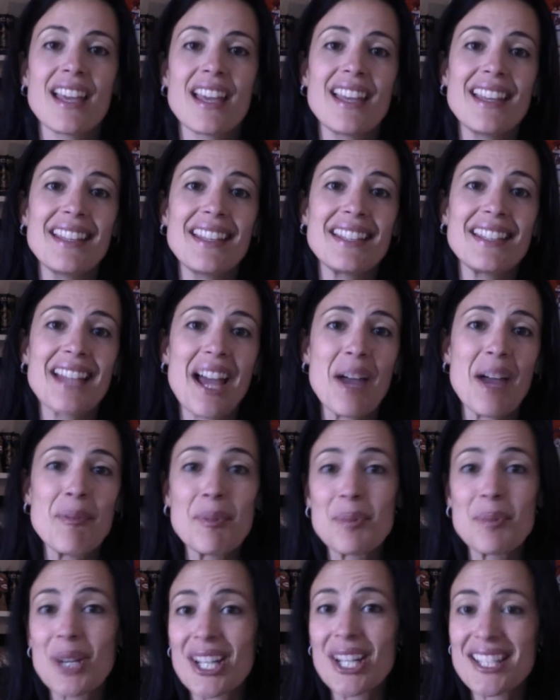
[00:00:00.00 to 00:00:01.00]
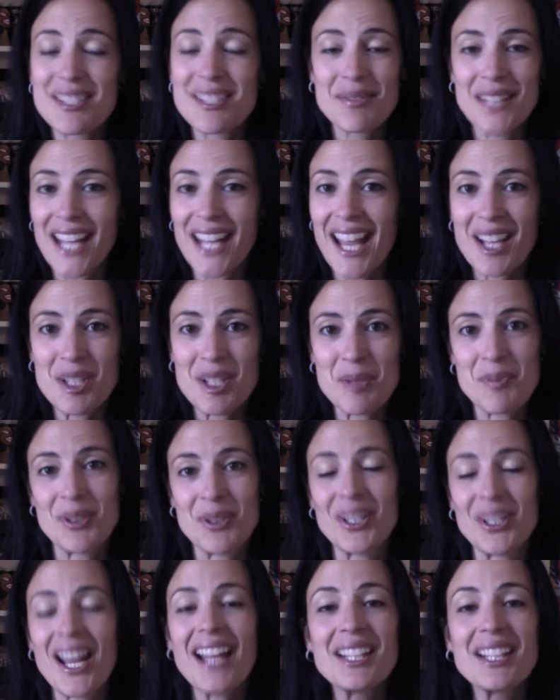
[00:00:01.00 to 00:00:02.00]
And I'm a productivity
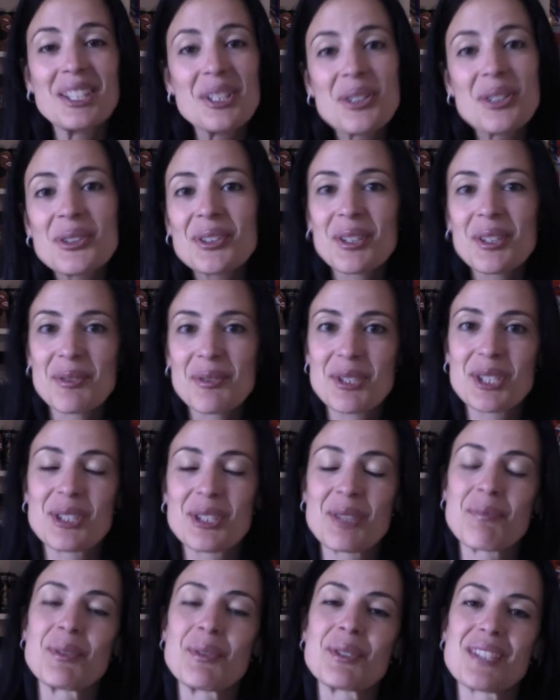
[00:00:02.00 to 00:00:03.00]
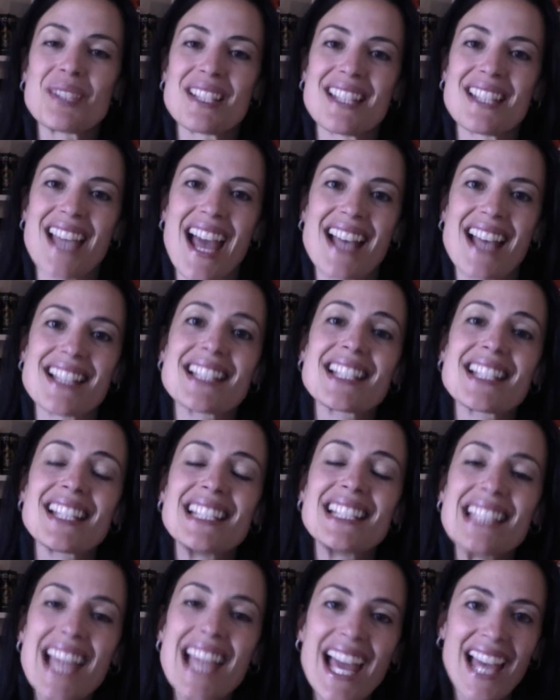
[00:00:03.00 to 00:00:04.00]
expert. I know that we shouldn't multitask,
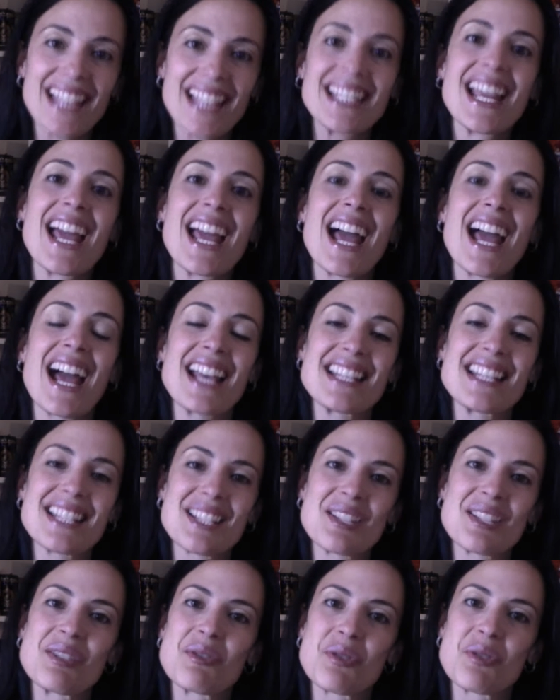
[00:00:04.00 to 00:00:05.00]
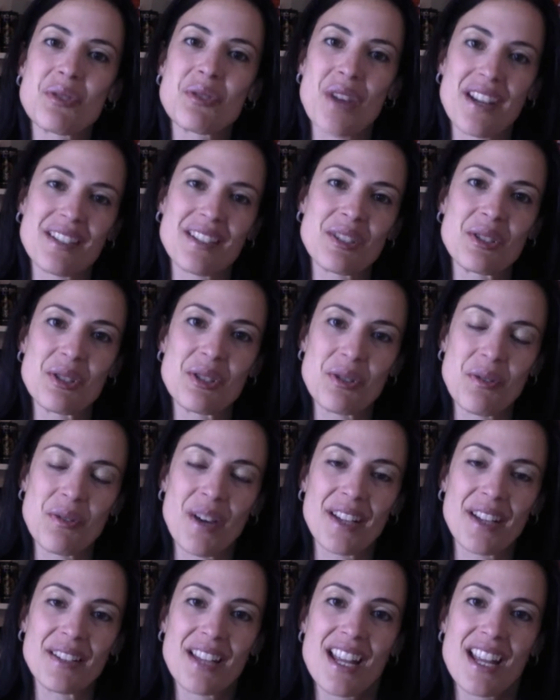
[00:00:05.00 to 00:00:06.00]
and yet I still try to do
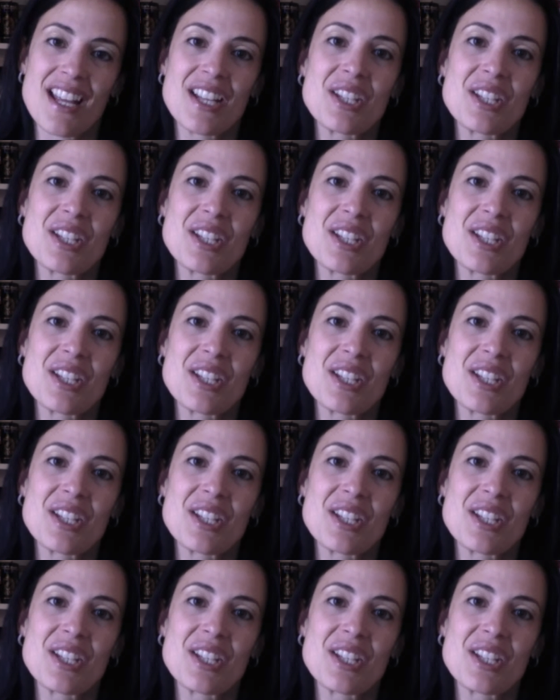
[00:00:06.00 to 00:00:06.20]
it.